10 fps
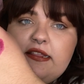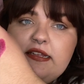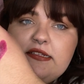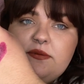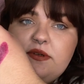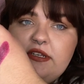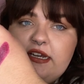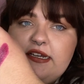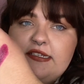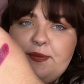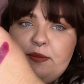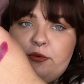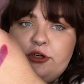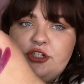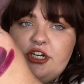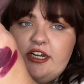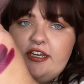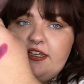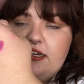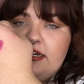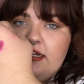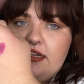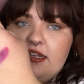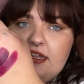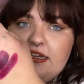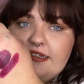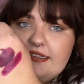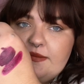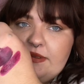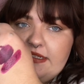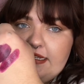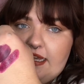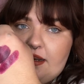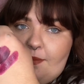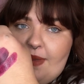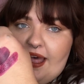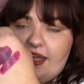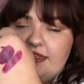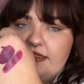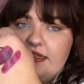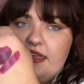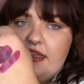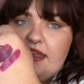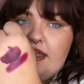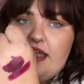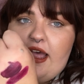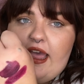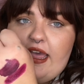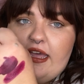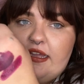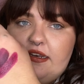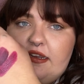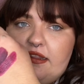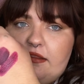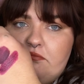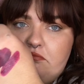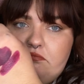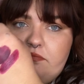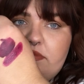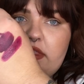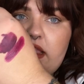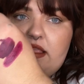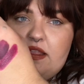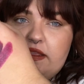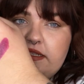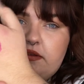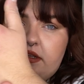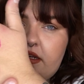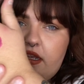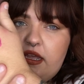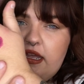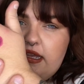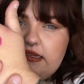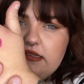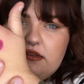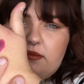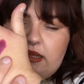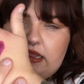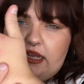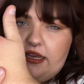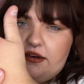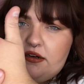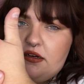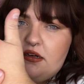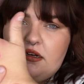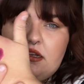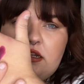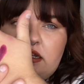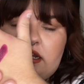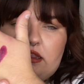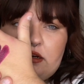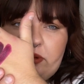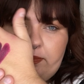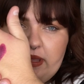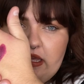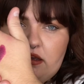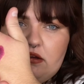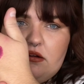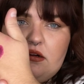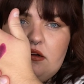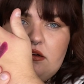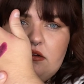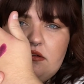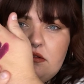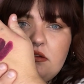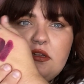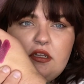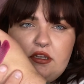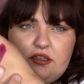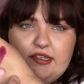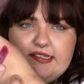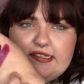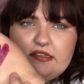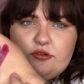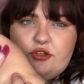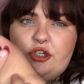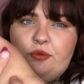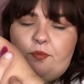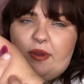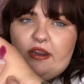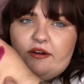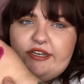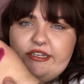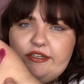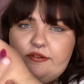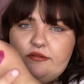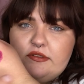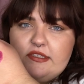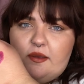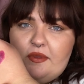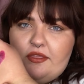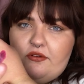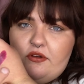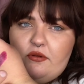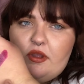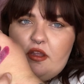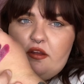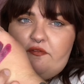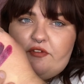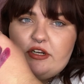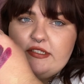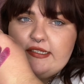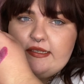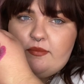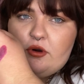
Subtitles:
this one has a bit more shine because this one is again a matte. And then this one is a little bit lighter, a little bit pinker. Can see those true berry tones coming through versus a